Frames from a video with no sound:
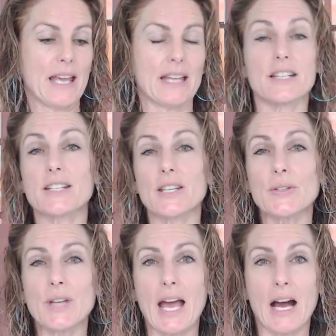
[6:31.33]
And
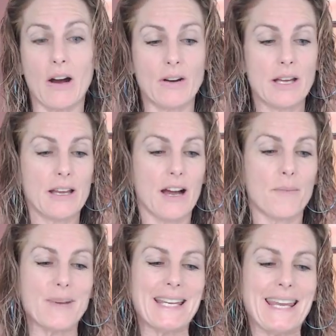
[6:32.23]
until now,
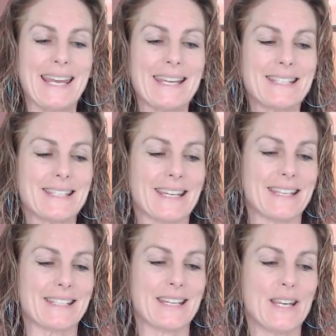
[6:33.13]
I've been
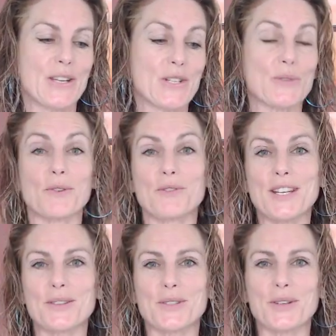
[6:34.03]
hesitant to
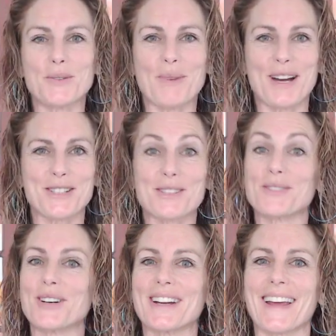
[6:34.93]
reveal too much
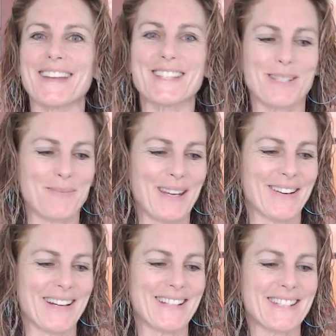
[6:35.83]
of what I
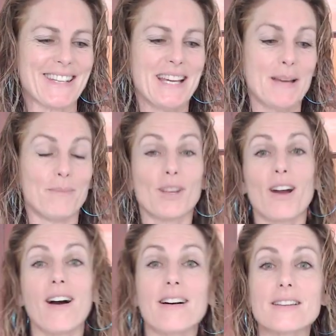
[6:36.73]
experience
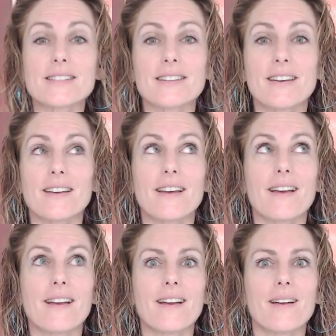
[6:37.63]
because
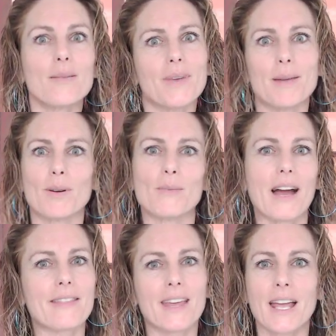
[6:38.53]
people
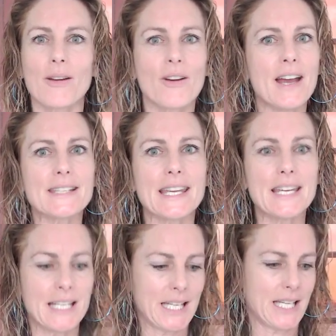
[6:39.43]
might think I'm
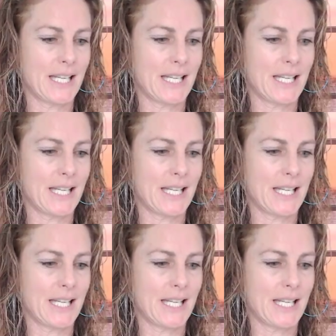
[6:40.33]
crazy